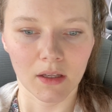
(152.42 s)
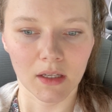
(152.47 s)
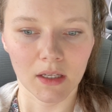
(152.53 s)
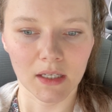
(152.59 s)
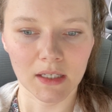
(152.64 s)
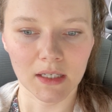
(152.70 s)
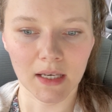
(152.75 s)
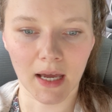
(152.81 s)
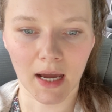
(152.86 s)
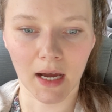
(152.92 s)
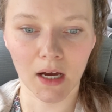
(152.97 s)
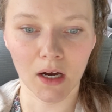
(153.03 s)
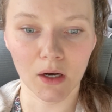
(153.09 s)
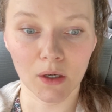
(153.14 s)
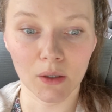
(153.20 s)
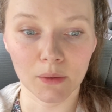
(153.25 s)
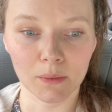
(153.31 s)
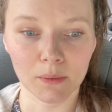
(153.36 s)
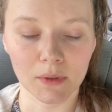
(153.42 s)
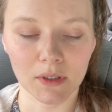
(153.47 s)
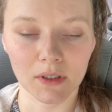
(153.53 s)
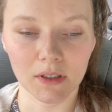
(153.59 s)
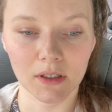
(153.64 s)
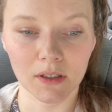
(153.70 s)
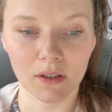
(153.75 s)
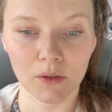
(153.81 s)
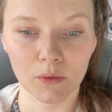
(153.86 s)
now
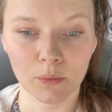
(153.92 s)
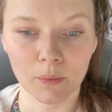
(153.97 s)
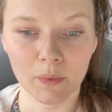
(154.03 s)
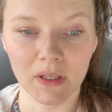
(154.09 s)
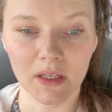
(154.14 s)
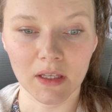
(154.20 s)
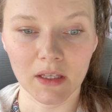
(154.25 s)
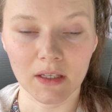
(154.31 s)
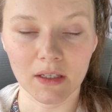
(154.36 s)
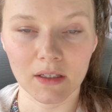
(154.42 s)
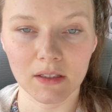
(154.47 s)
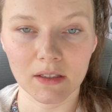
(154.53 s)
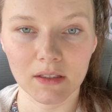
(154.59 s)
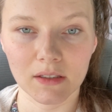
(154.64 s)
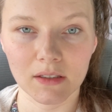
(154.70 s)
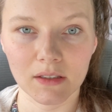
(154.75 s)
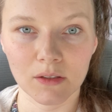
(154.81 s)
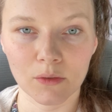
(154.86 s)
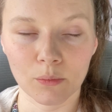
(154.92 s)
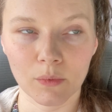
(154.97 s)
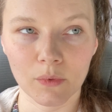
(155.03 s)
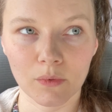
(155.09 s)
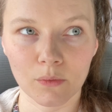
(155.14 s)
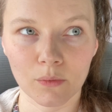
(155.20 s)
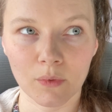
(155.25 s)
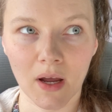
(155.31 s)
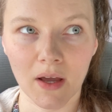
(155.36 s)
we,
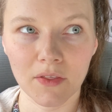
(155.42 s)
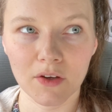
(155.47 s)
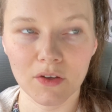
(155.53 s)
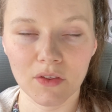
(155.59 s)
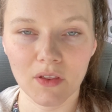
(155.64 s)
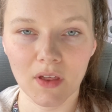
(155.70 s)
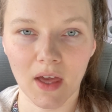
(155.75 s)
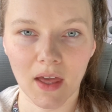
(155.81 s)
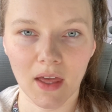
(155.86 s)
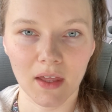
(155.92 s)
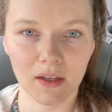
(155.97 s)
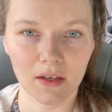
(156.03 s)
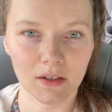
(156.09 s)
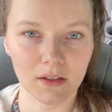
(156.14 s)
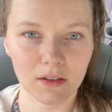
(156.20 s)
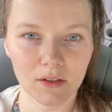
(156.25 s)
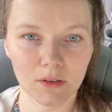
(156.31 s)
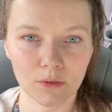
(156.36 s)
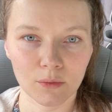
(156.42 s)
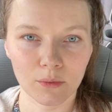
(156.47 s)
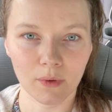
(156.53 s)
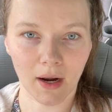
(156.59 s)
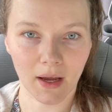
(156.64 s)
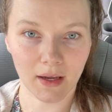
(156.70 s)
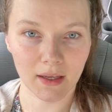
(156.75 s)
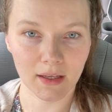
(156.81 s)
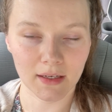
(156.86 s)
rather than
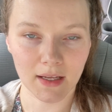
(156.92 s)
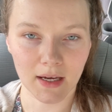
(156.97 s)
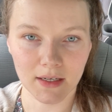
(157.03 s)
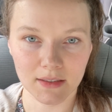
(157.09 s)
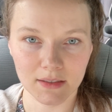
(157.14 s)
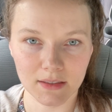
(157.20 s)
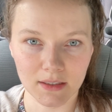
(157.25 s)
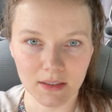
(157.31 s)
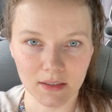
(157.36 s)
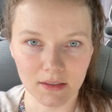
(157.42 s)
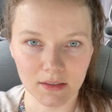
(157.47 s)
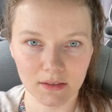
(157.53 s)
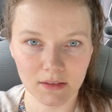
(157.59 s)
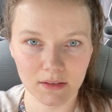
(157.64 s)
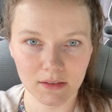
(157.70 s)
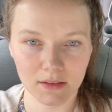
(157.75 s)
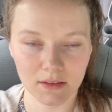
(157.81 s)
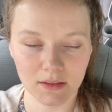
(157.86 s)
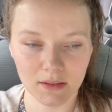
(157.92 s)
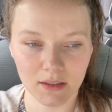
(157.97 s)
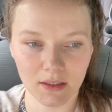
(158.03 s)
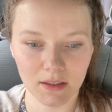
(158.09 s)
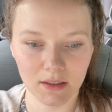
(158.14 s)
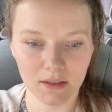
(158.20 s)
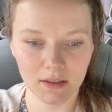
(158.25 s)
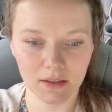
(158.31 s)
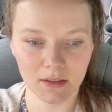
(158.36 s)
recognizing
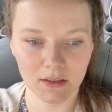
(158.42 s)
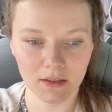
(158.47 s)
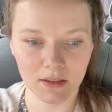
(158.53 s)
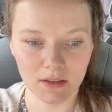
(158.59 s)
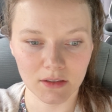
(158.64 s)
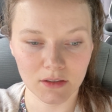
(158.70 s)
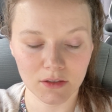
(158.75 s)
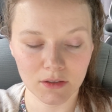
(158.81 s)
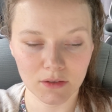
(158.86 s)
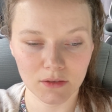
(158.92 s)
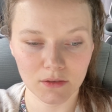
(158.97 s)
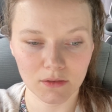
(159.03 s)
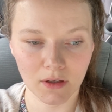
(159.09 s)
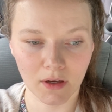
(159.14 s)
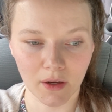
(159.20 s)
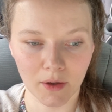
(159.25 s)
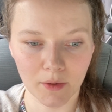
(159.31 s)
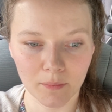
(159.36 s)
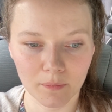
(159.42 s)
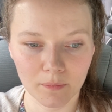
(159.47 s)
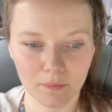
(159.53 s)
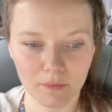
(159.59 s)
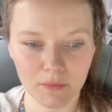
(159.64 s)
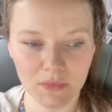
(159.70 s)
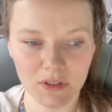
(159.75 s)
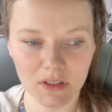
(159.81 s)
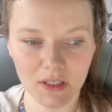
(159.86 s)
this
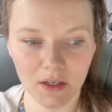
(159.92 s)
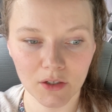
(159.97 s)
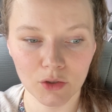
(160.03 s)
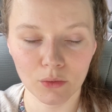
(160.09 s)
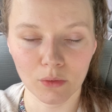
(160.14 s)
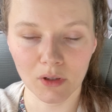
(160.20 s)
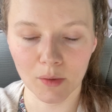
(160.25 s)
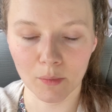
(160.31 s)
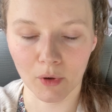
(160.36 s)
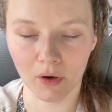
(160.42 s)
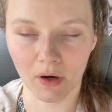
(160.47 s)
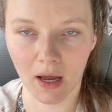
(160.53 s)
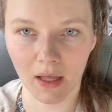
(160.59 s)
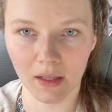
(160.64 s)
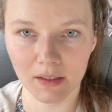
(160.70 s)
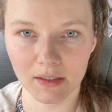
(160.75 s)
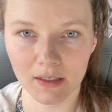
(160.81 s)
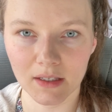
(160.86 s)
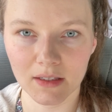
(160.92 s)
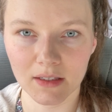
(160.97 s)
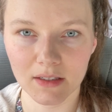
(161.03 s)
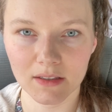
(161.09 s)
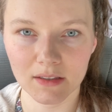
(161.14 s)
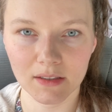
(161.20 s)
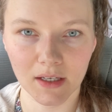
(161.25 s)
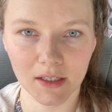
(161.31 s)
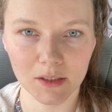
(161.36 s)
sexual immorality, the
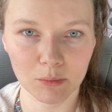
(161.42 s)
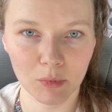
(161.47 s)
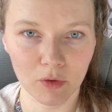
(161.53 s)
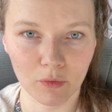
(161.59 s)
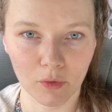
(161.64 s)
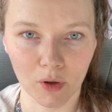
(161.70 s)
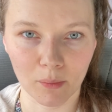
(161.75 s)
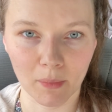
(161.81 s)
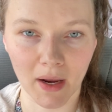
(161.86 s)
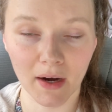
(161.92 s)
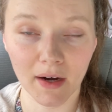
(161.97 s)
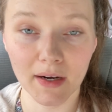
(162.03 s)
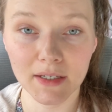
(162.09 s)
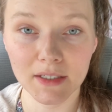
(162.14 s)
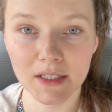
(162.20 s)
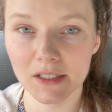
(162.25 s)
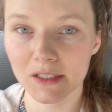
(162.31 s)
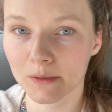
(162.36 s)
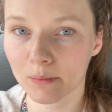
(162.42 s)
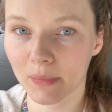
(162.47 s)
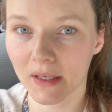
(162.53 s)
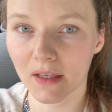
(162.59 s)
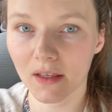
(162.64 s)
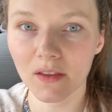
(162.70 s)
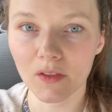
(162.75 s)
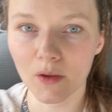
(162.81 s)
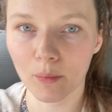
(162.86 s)
sex before marriage as
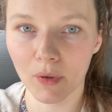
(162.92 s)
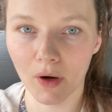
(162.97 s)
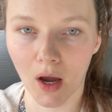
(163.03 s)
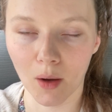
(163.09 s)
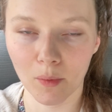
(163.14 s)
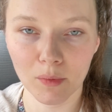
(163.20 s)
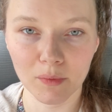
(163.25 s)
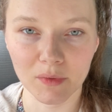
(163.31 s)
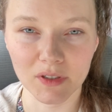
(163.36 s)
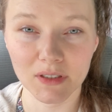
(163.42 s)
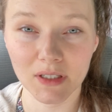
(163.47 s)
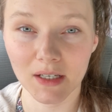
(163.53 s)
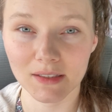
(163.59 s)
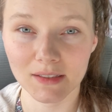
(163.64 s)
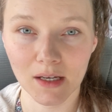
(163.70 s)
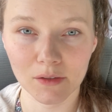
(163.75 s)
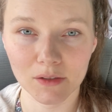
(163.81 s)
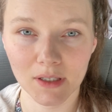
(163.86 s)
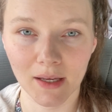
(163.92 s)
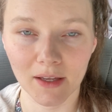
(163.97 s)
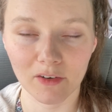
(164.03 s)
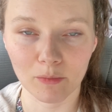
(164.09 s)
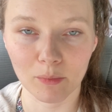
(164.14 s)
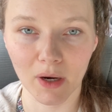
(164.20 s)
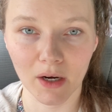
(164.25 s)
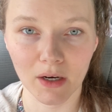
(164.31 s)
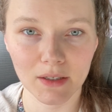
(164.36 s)
being the problem, or sex outside of
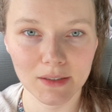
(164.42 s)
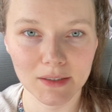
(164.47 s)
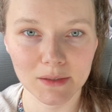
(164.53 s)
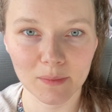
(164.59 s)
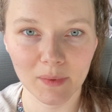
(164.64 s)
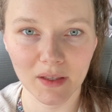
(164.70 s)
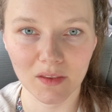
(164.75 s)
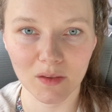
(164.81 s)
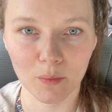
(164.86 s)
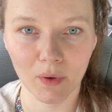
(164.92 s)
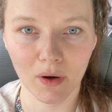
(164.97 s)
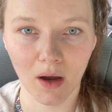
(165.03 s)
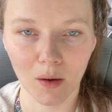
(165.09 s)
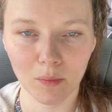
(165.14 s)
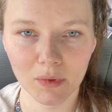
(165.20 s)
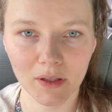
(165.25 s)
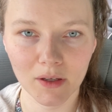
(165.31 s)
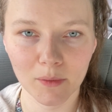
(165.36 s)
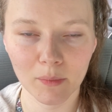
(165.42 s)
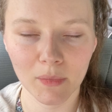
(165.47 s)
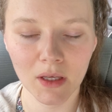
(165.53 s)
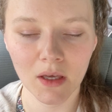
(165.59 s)
marriage as being the problem,